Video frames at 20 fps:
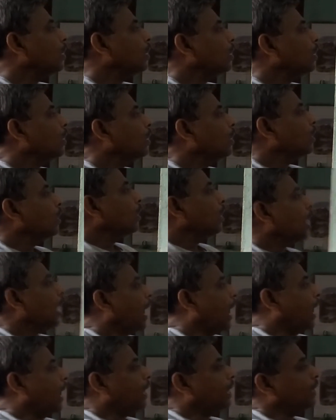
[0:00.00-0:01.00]

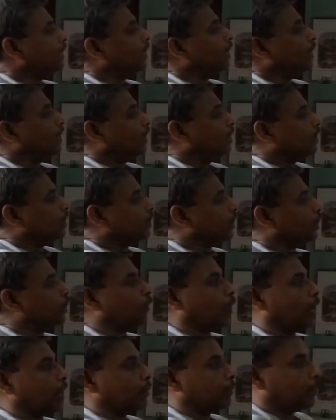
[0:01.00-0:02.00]
contrasting sexes,
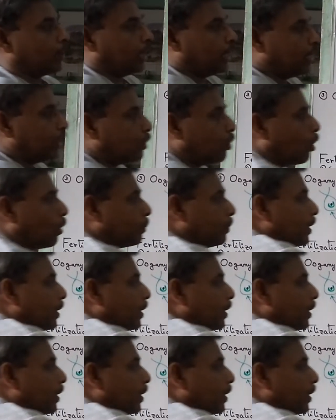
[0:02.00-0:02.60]
that is the male